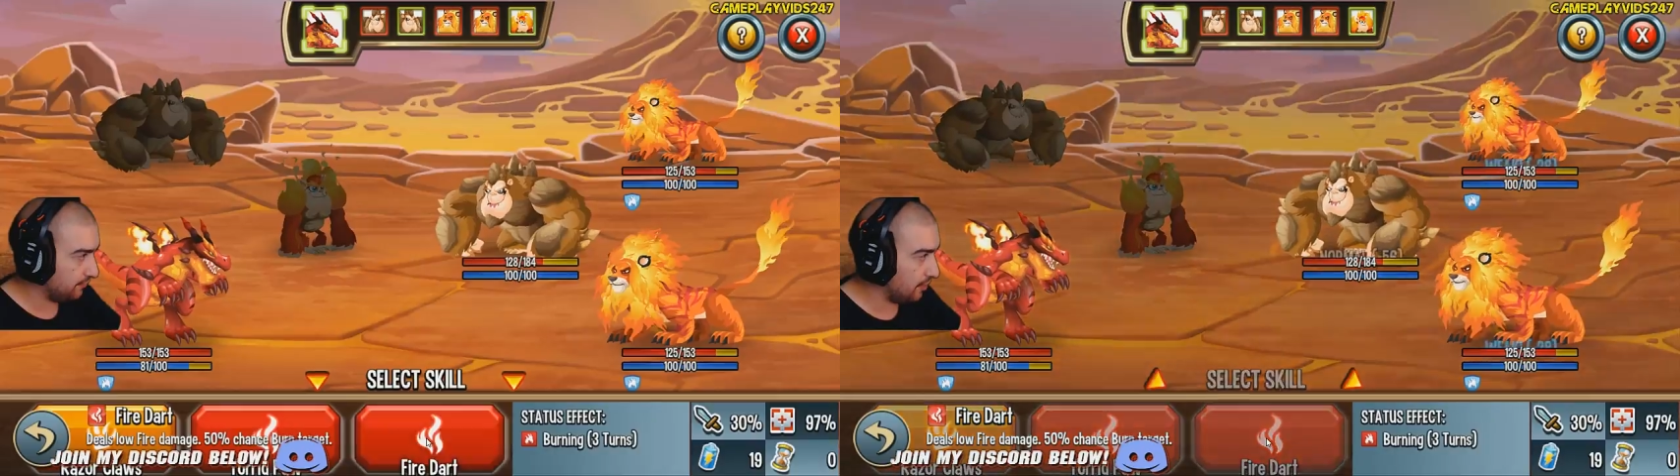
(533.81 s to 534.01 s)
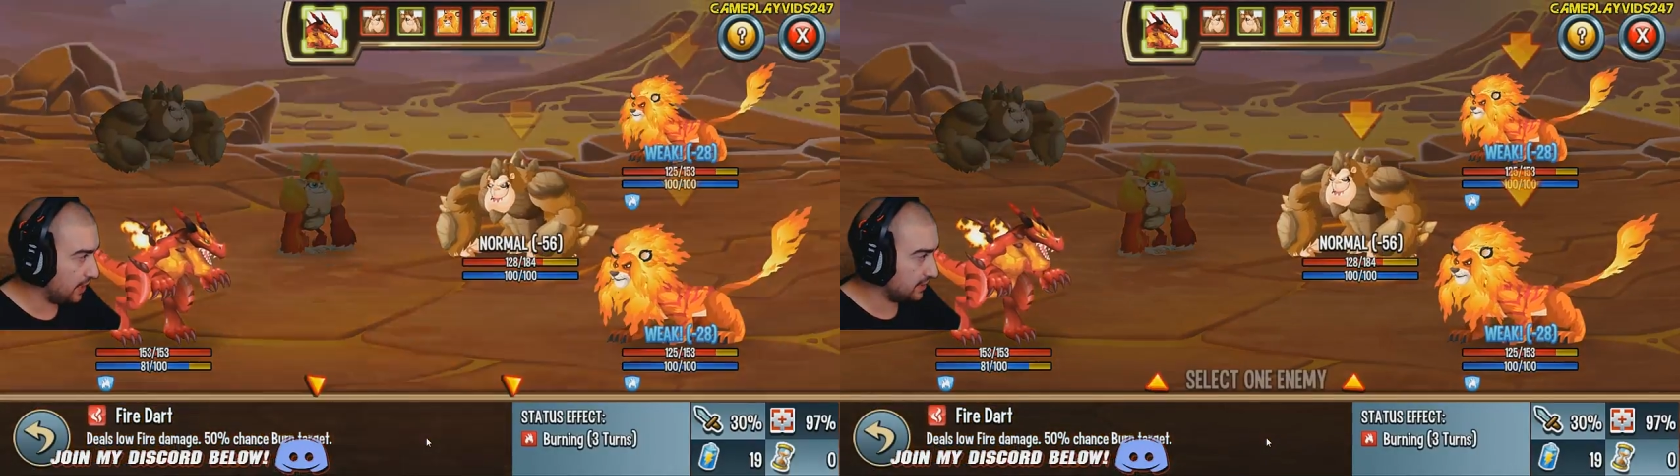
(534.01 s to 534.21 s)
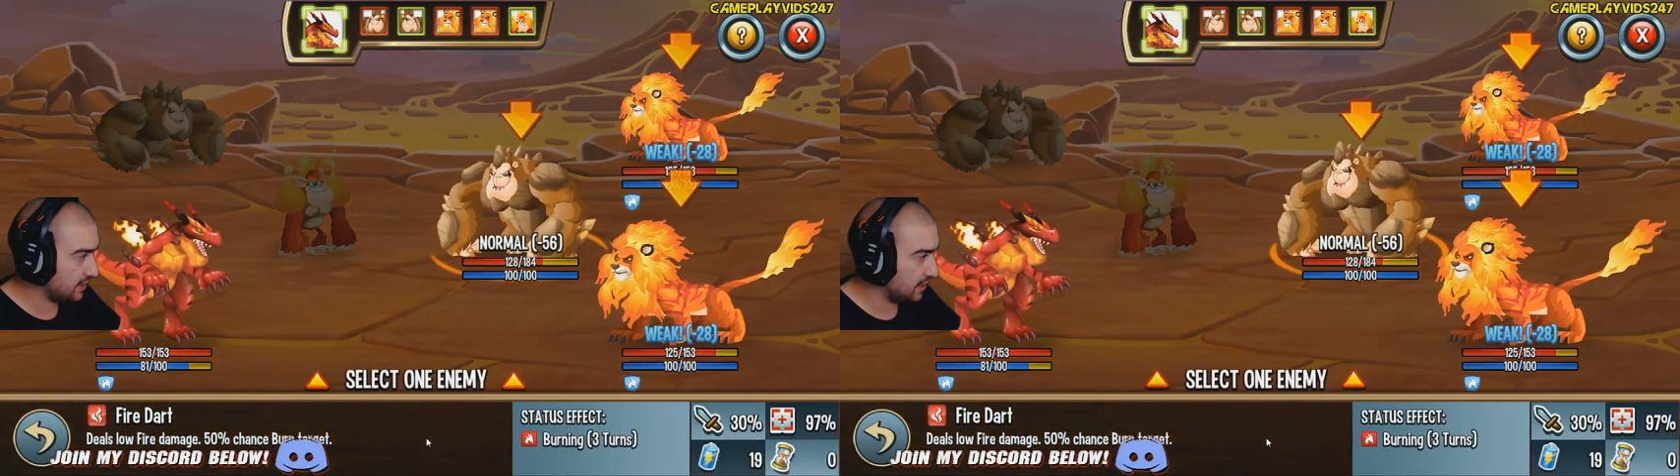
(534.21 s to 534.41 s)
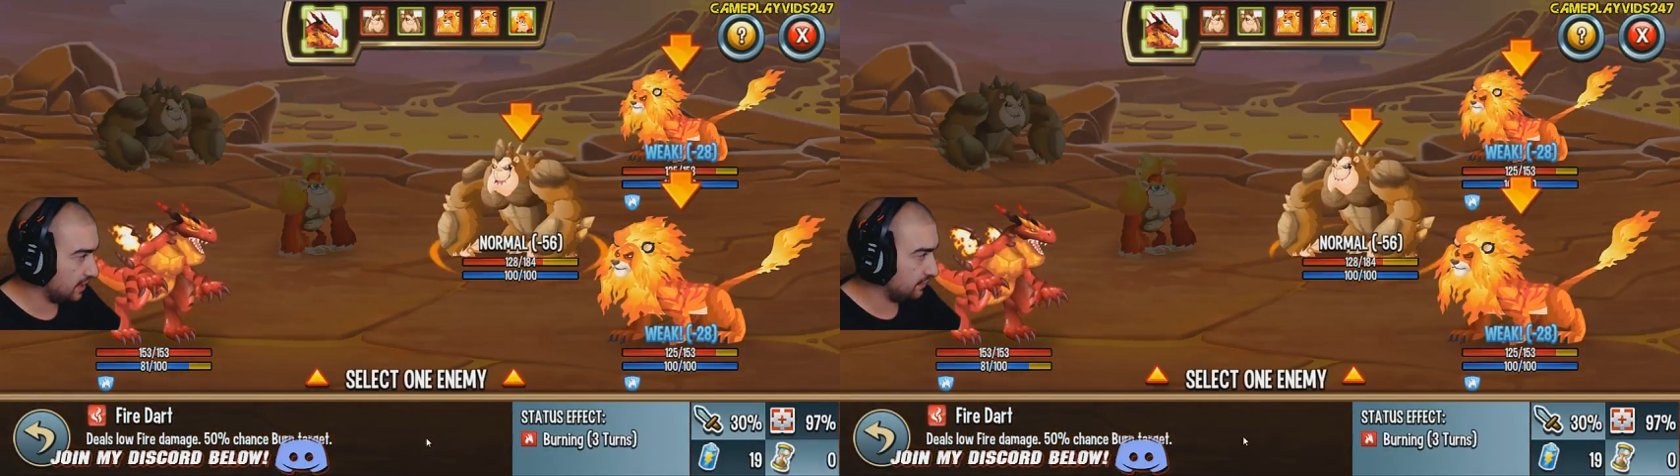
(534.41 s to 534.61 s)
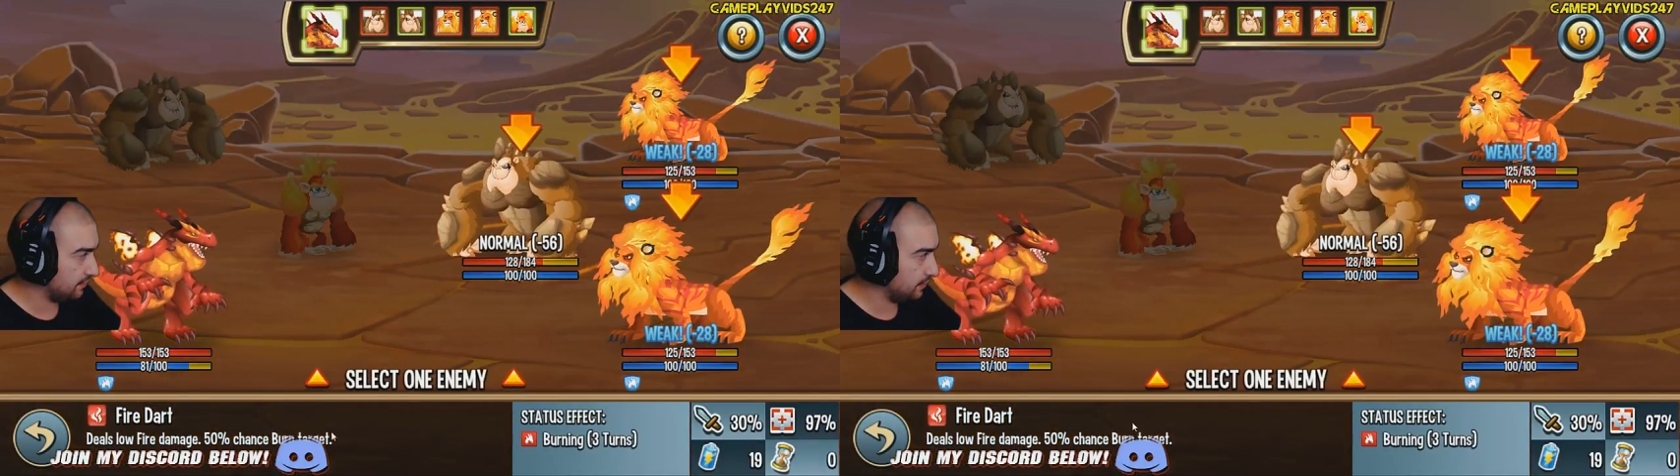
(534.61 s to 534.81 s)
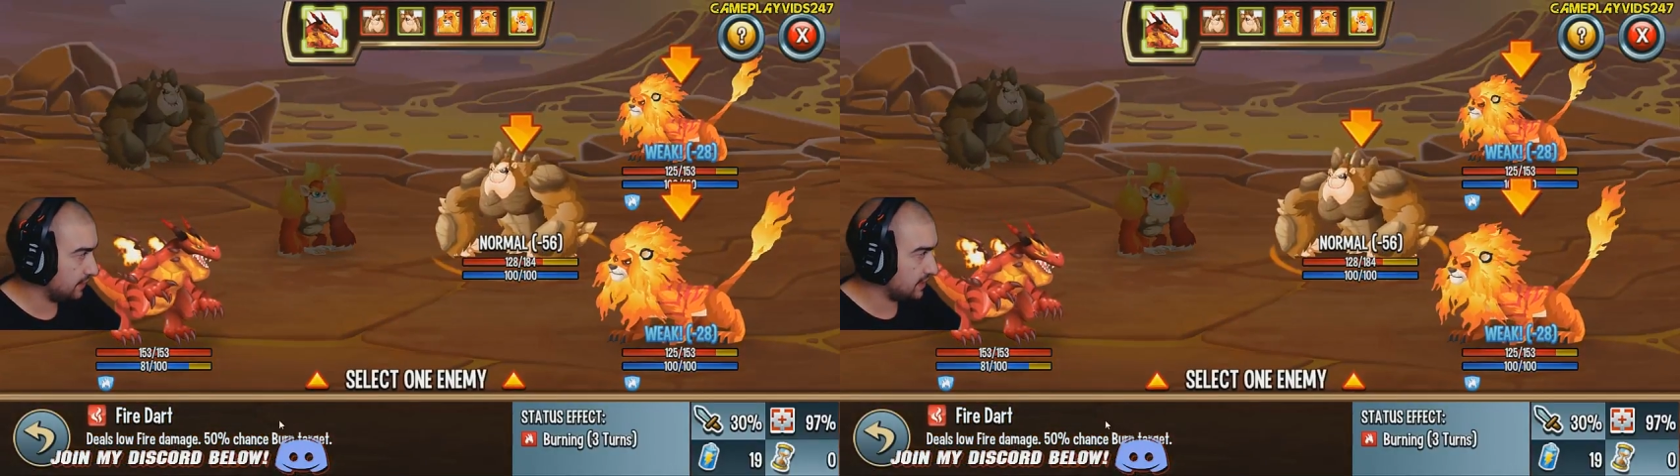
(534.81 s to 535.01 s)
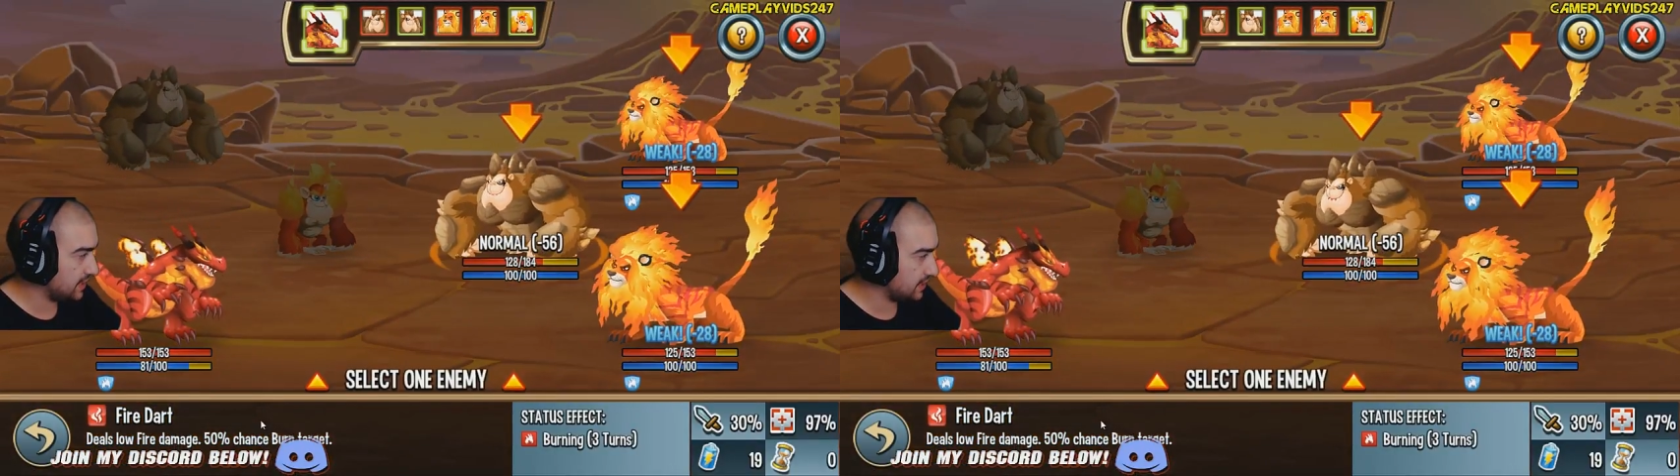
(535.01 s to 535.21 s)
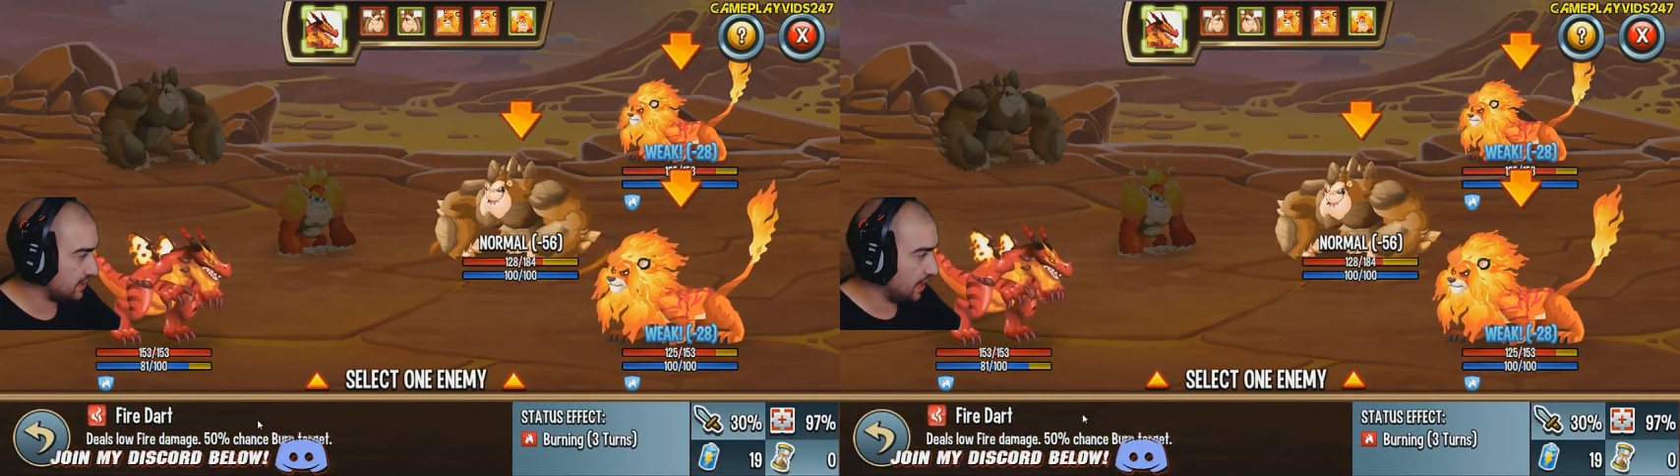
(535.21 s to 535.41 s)
Fire Dart,
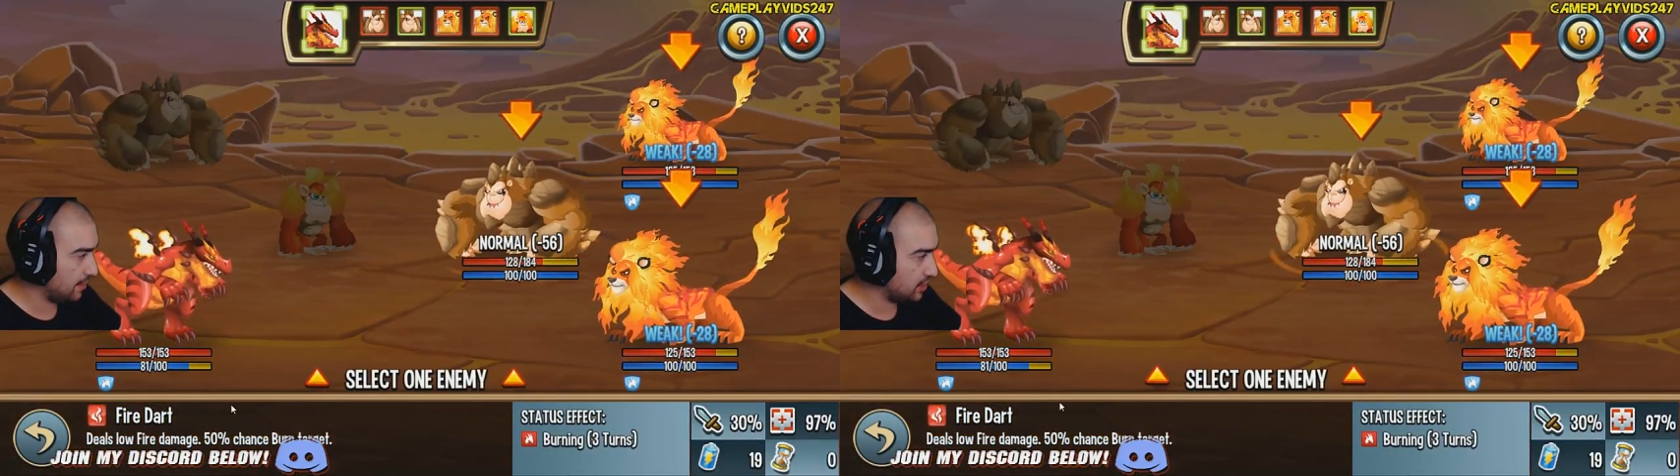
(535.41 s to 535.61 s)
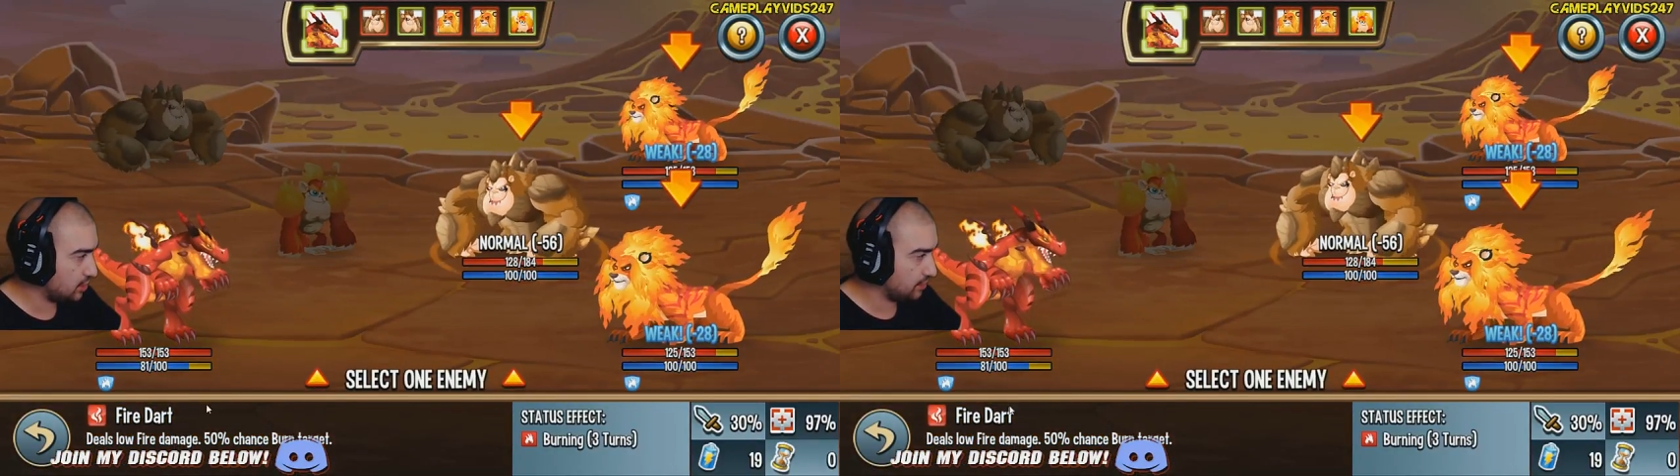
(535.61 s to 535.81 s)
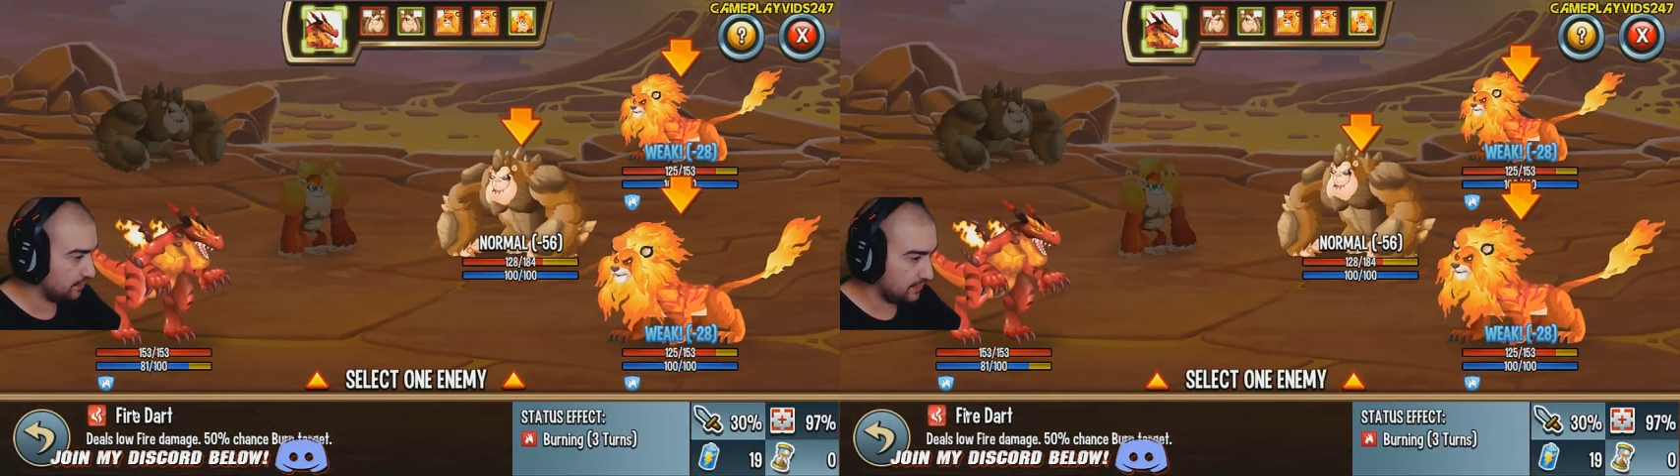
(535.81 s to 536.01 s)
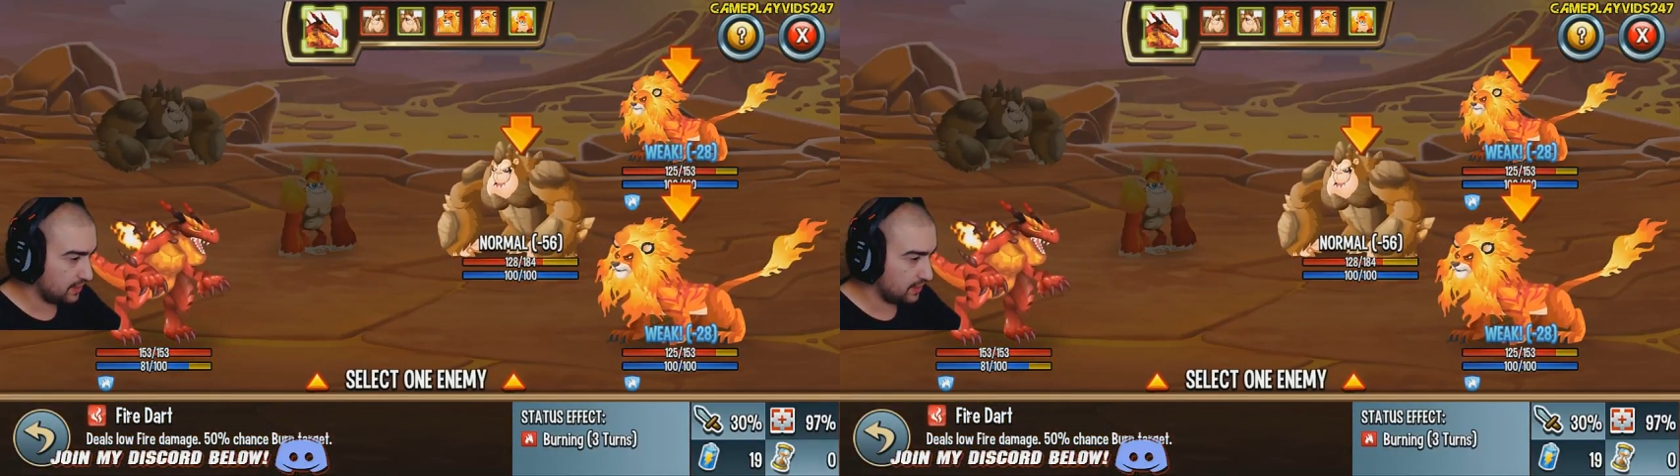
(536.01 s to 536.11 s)
56 damage.